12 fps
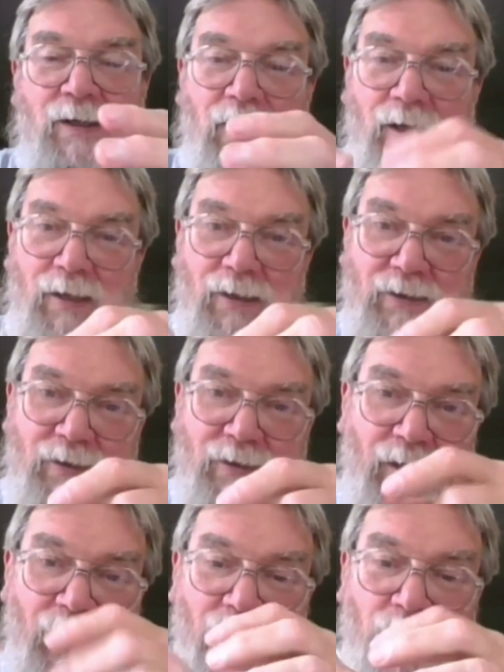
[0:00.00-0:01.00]
And as the
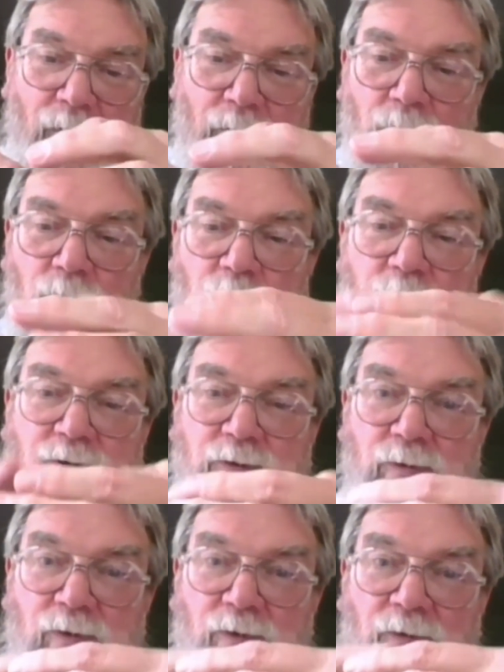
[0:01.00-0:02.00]
air bubble moves
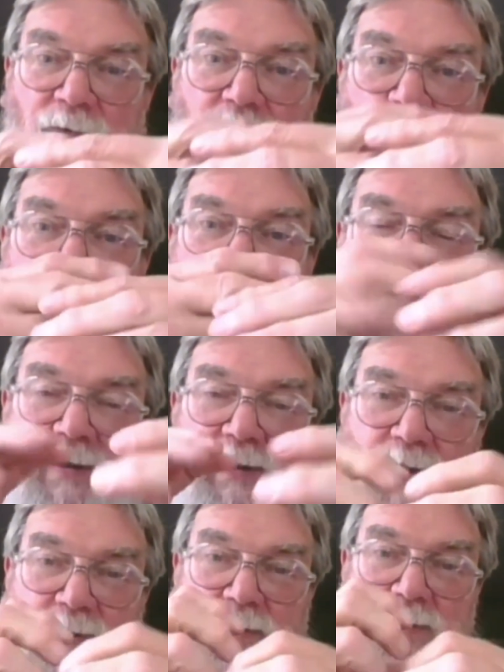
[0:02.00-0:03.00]
through the flutes of the
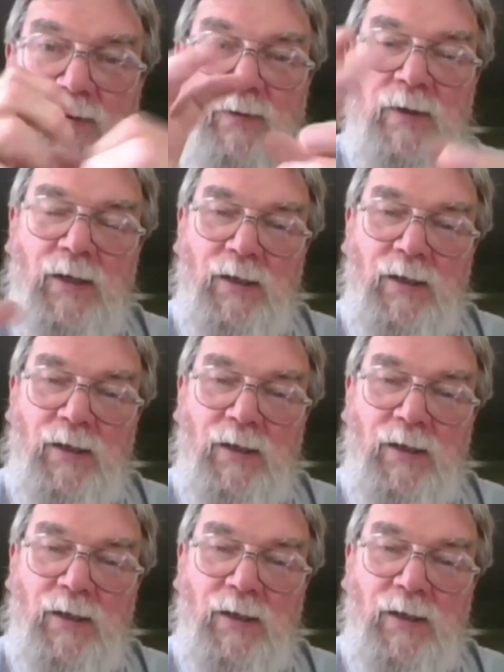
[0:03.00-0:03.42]
screw,